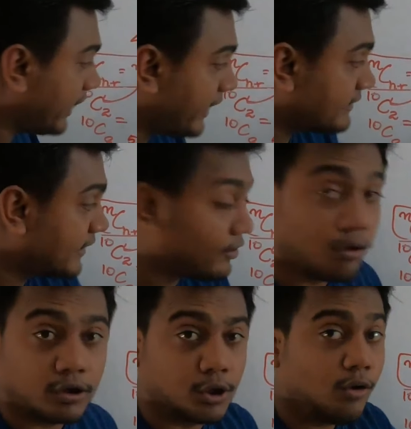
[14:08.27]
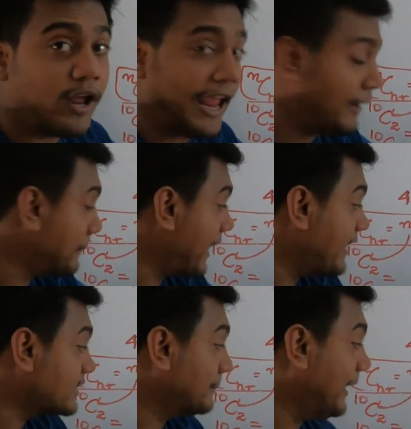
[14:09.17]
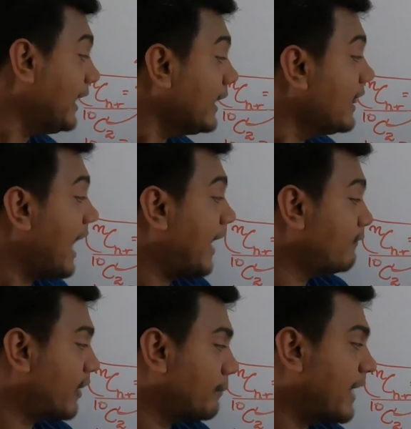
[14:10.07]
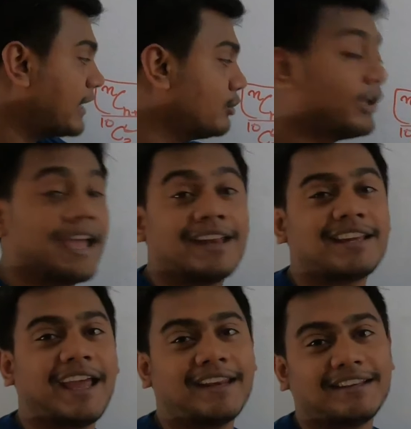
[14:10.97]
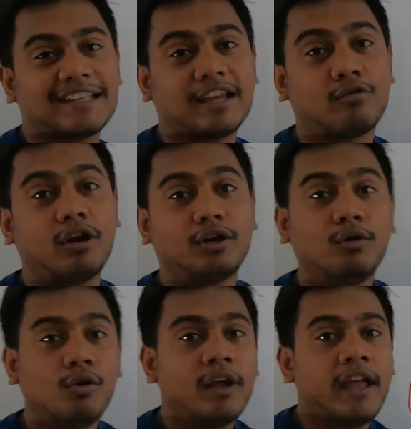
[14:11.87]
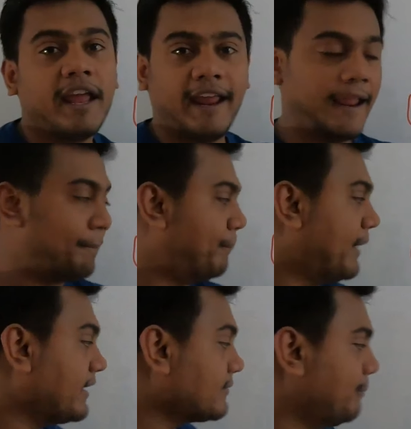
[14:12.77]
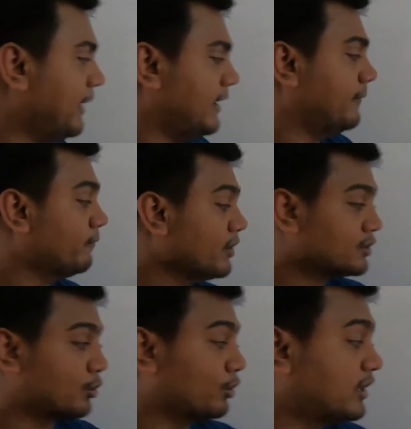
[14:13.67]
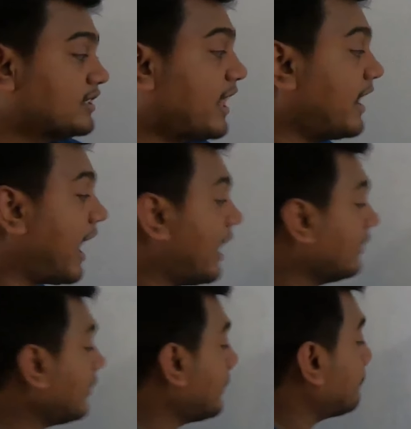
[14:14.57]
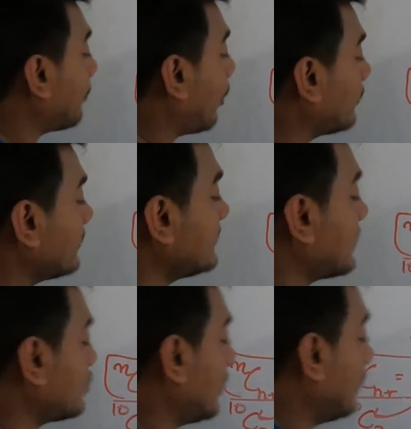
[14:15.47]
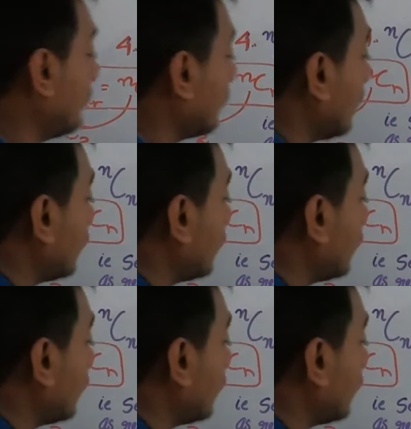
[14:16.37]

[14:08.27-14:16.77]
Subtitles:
a is equal to n minus b, and from that you get n is equal to a plus b. So this is another important section.